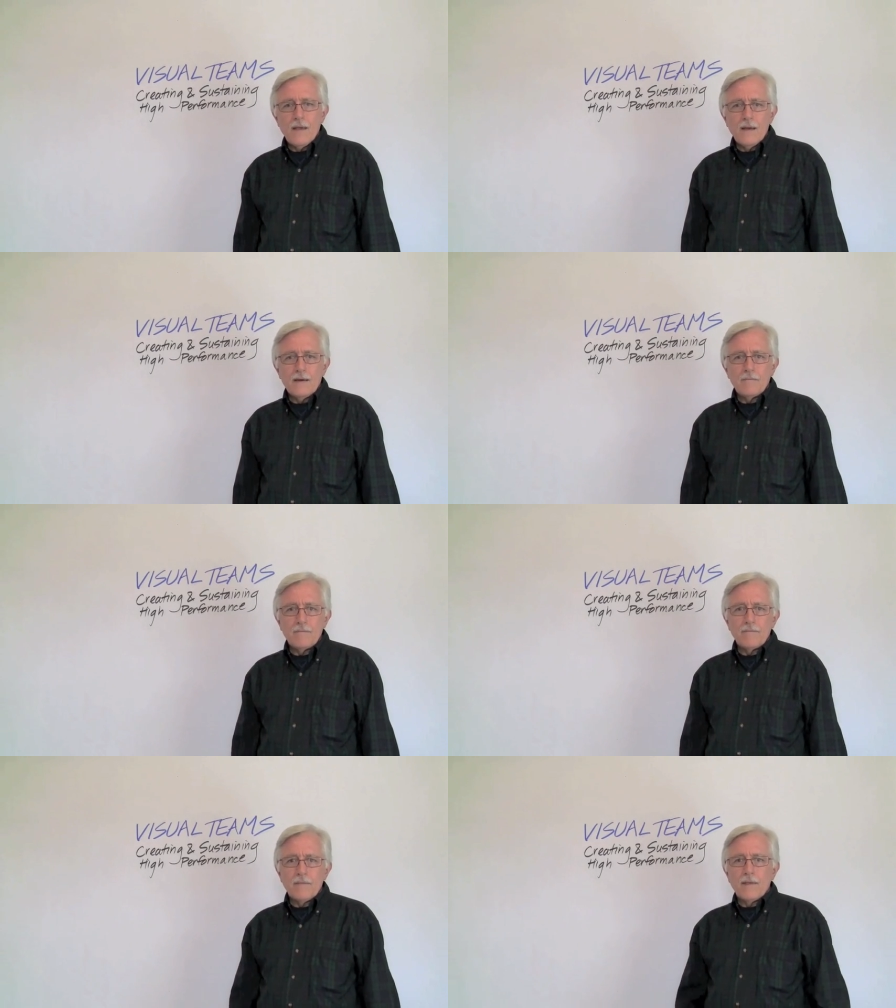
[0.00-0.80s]

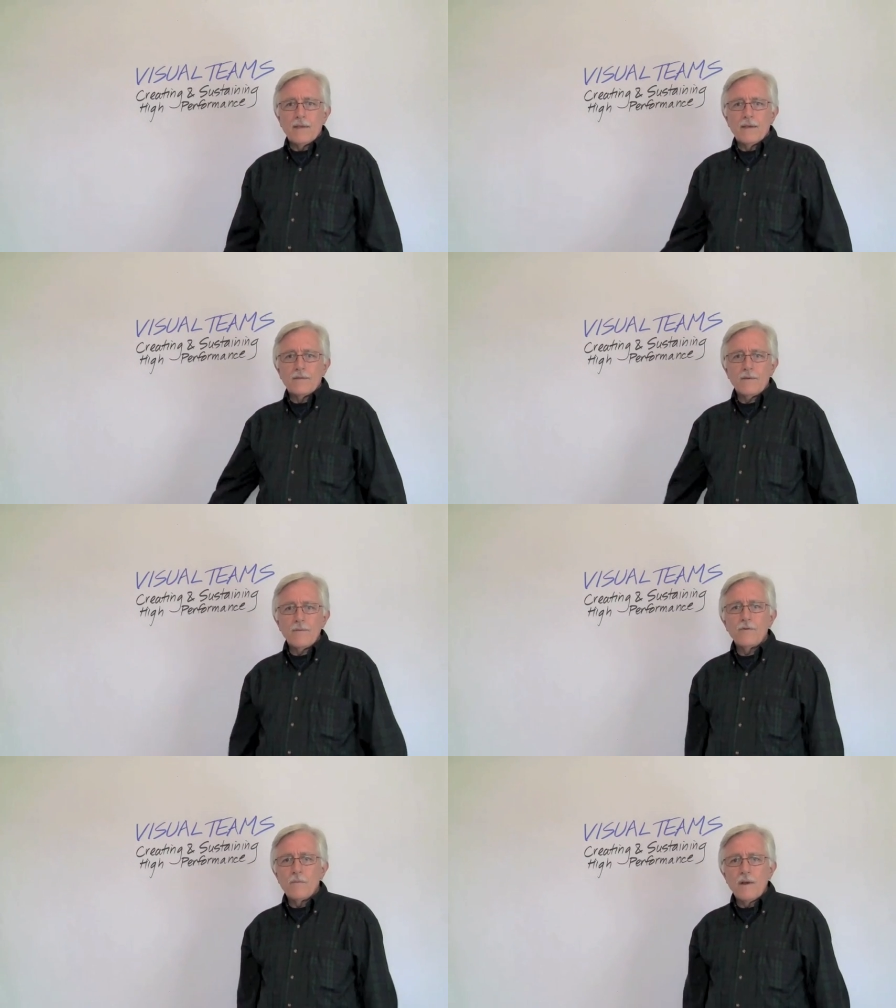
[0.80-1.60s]
As some
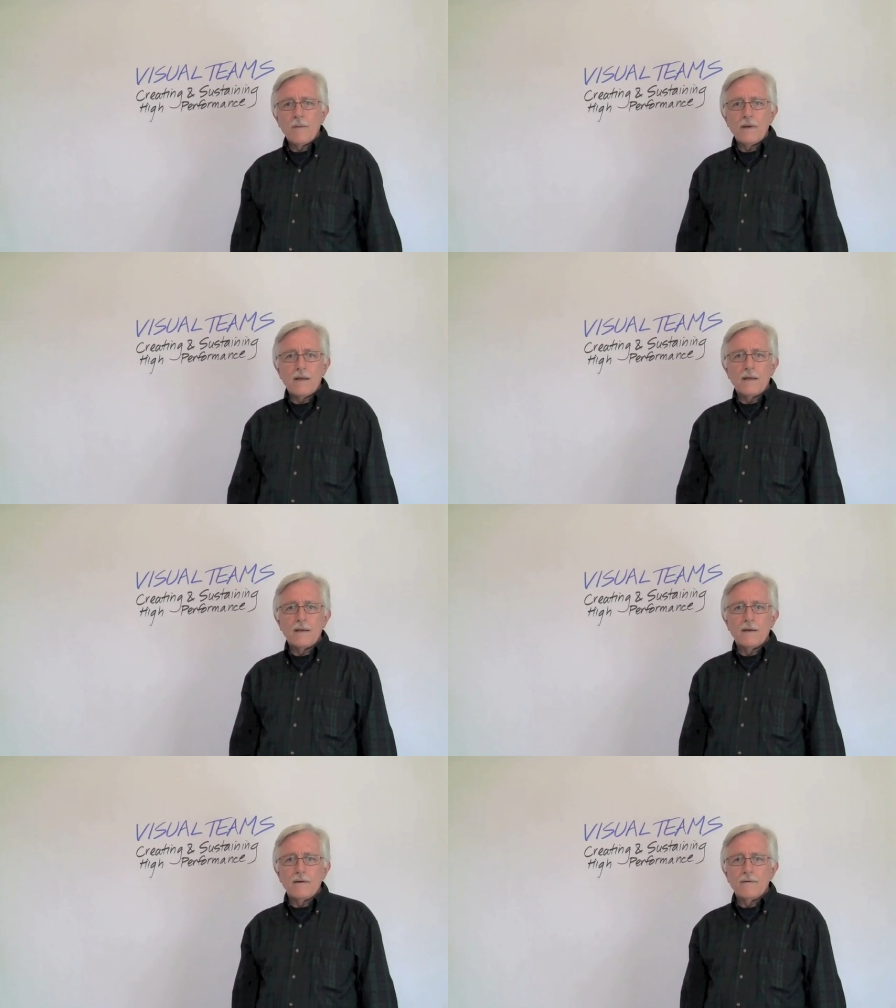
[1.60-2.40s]
of you may or may not
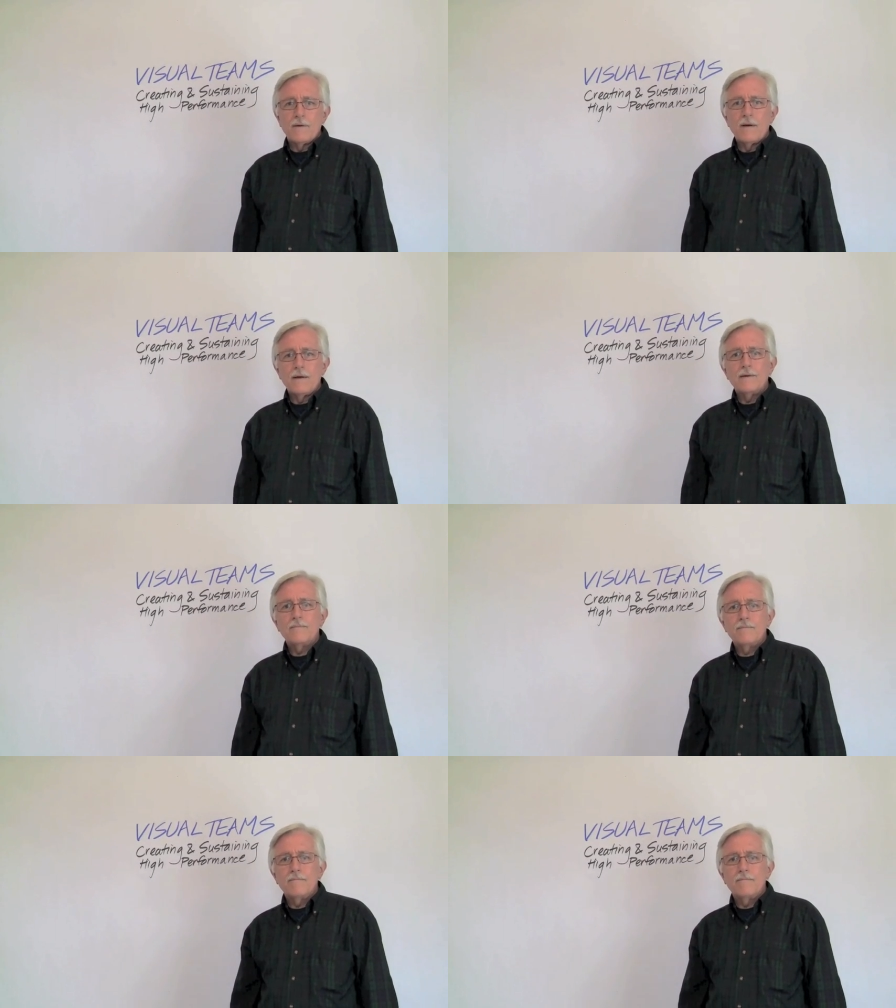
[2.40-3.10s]
know,